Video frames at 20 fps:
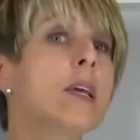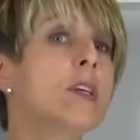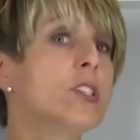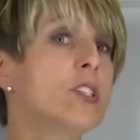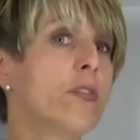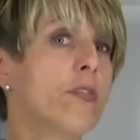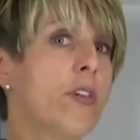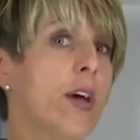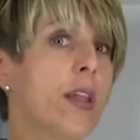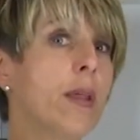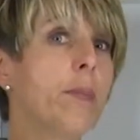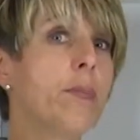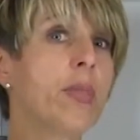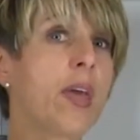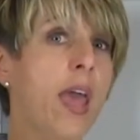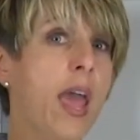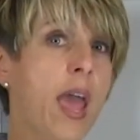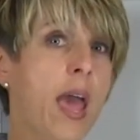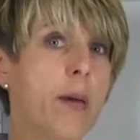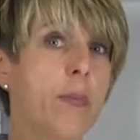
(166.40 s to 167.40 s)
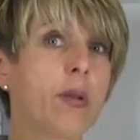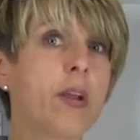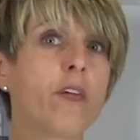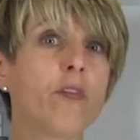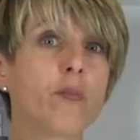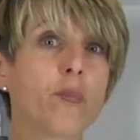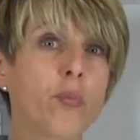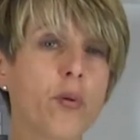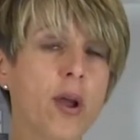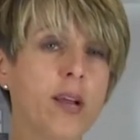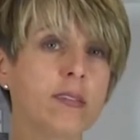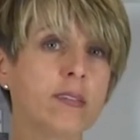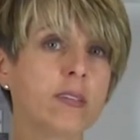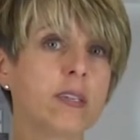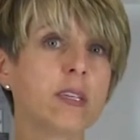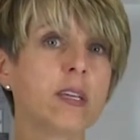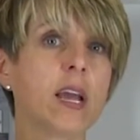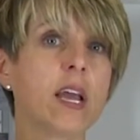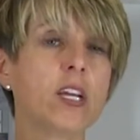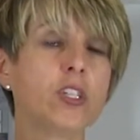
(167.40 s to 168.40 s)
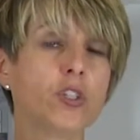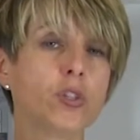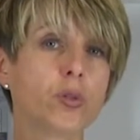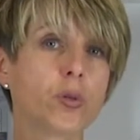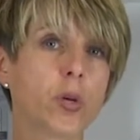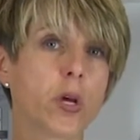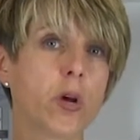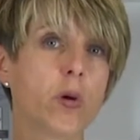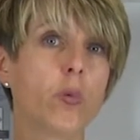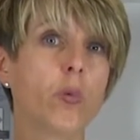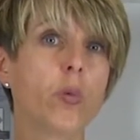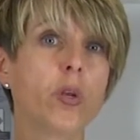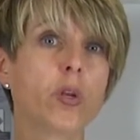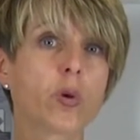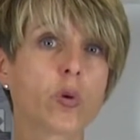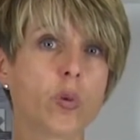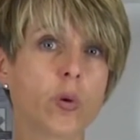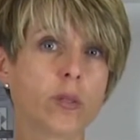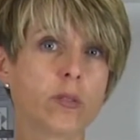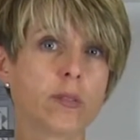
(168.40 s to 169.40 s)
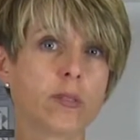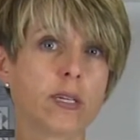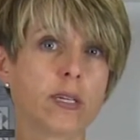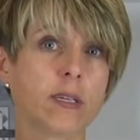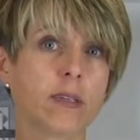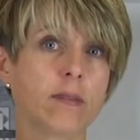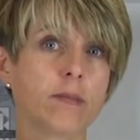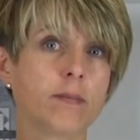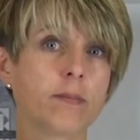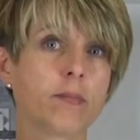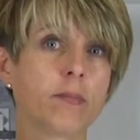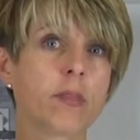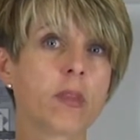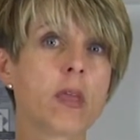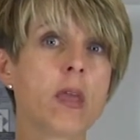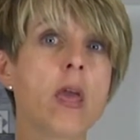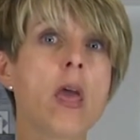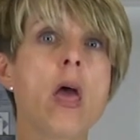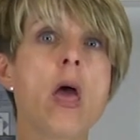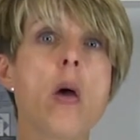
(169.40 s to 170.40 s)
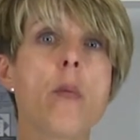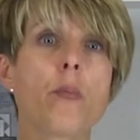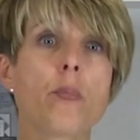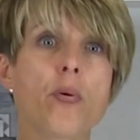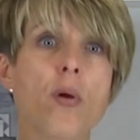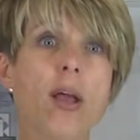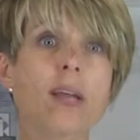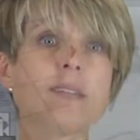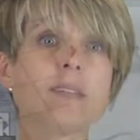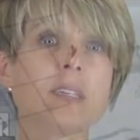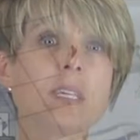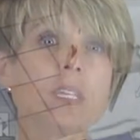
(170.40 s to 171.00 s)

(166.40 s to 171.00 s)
Develop the habit of pressing as you go when quilting. Press